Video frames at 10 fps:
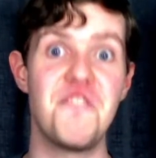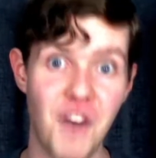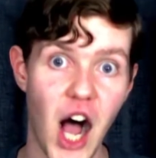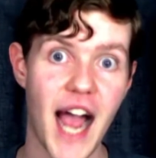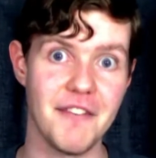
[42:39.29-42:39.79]

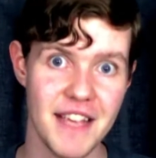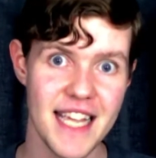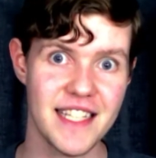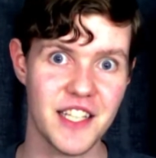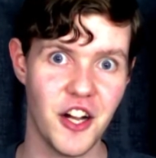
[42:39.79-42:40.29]
5
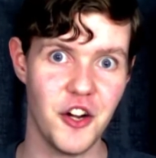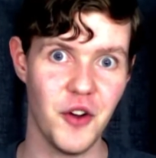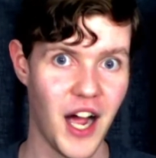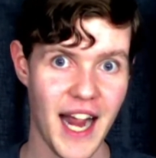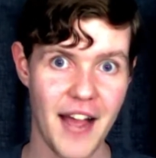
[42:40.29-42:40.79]
years
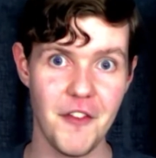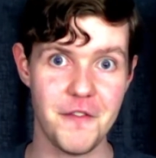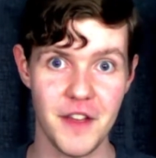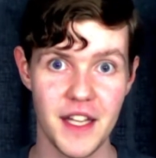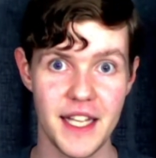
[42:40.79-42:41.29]
ago, I have a
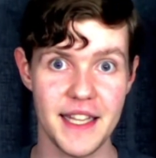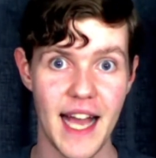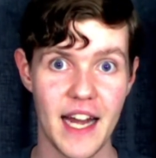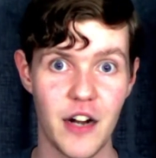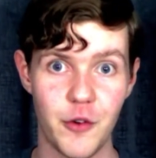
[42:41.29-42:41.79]
feeling
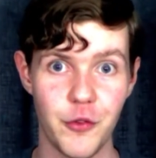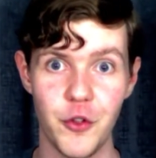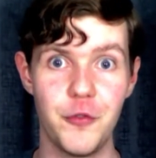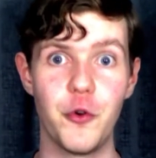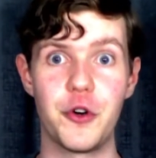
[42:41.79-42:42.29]
that a
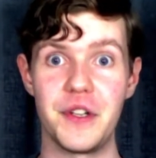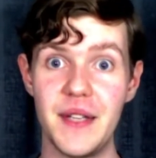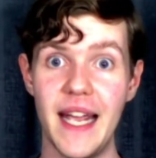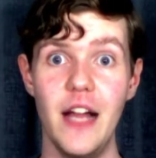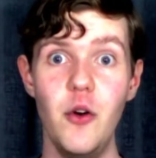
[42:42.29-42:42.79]
review for it
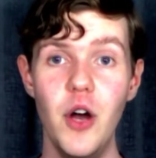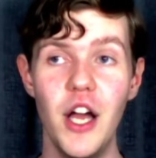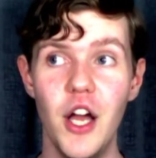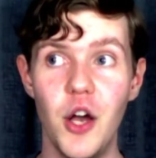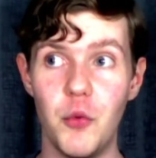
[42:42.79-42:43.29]
now
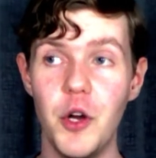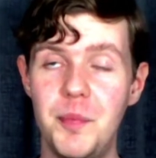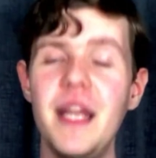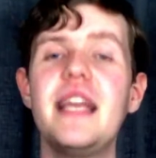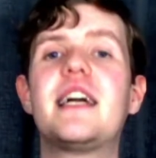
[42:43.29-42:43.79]

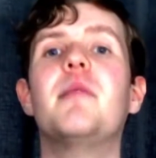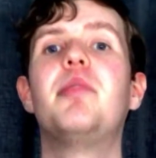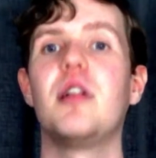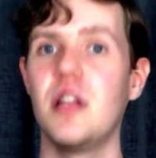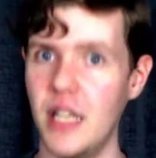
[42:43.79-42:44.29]
would be
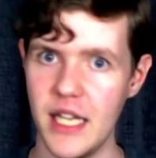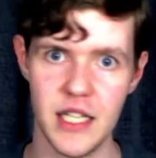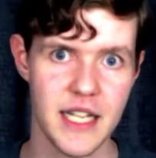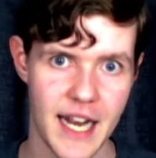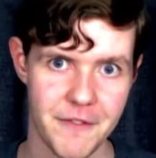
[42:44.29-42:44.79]

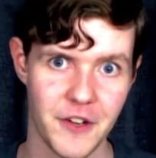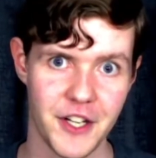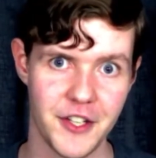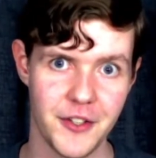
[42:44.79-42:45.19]
completely different.